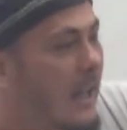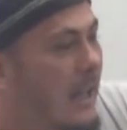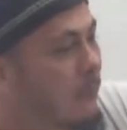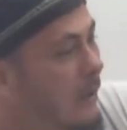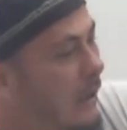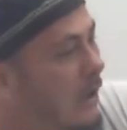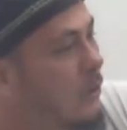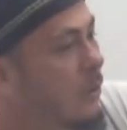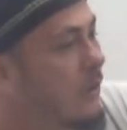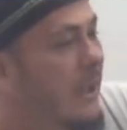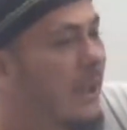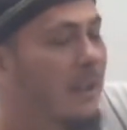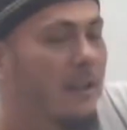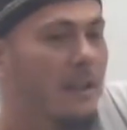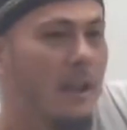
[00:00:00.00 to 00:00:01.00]
And when I looked
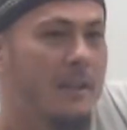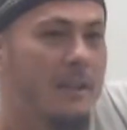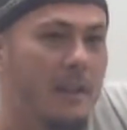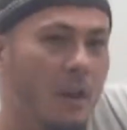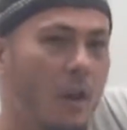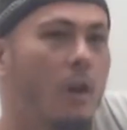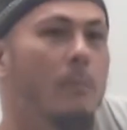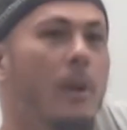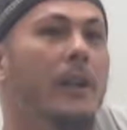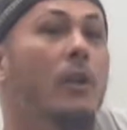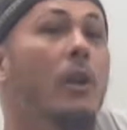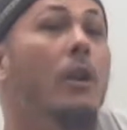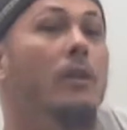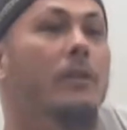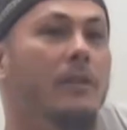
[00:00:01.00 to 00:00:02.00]
at it, I said, oh my
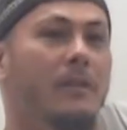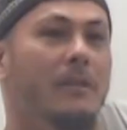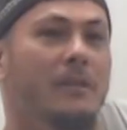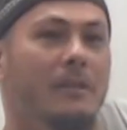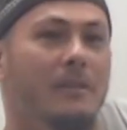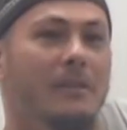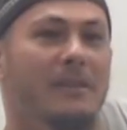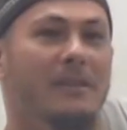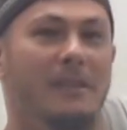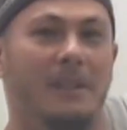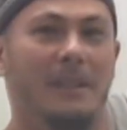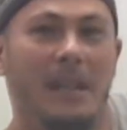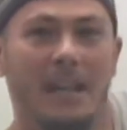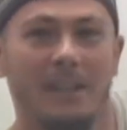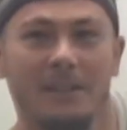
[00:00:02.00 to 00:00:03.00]
God.
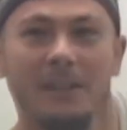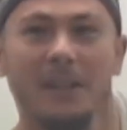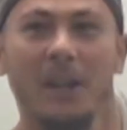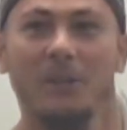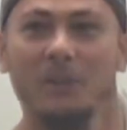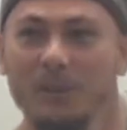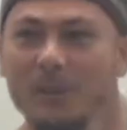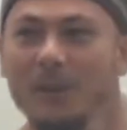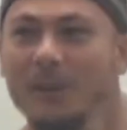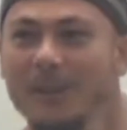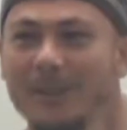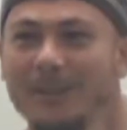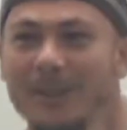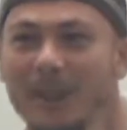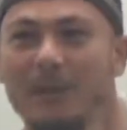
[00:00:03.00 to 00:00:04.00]
As you know,
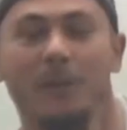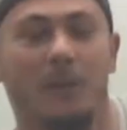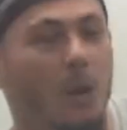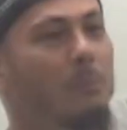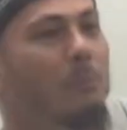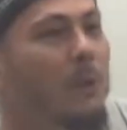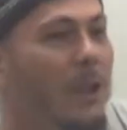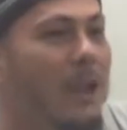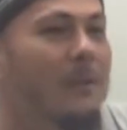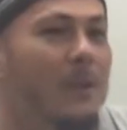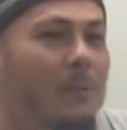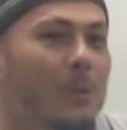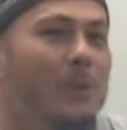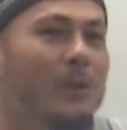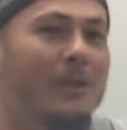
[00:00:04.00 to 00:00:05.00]
even
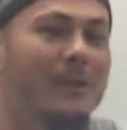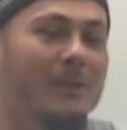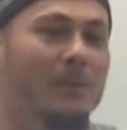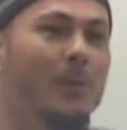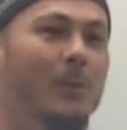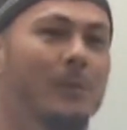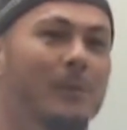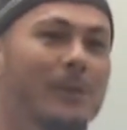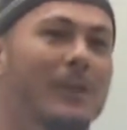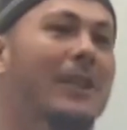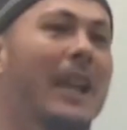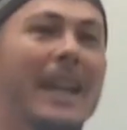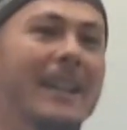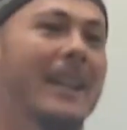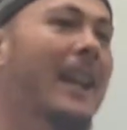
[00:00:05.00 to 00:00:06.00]
non-believers will
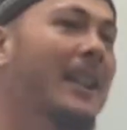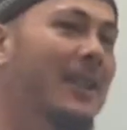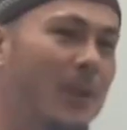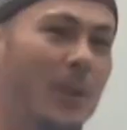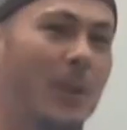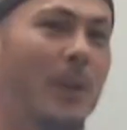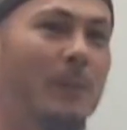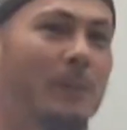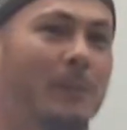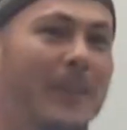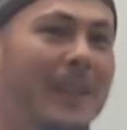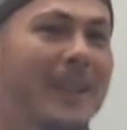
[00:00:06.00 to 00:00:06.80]
say that term.